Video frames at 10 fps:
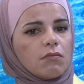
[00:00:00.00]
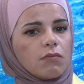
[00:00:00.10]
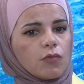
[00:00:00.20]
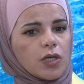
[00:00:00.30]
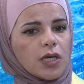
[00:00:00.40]

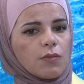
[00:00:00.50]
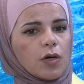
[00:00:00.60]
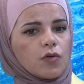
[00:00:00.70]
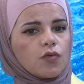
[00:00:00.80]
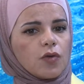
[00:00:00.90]
we came
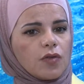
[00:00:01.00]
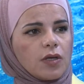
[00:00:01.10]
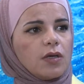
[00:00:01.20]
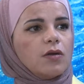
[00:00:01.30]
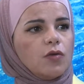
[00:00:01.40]
out with
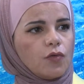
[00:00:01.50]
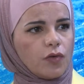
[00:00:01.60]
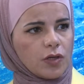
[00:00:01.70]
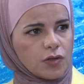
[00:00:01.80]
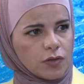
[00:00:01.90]
the new
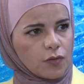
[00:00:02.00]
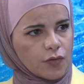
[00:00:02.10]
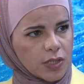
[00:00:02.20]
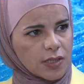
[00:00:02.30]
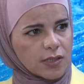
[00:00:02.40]
version of
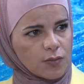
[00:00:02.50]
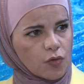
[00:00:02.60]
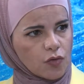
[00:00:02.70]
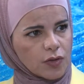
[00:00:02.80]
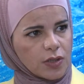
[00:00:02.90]
TSM
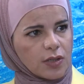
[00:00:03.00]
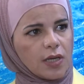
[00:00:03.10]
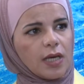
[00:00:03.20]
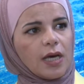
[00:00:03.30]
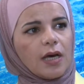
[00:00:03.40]
Jordan,
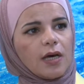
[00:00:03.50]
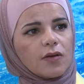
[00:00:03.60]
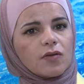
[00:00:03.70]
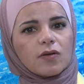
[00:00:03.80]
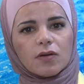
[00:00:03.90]

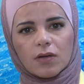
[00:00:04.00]
and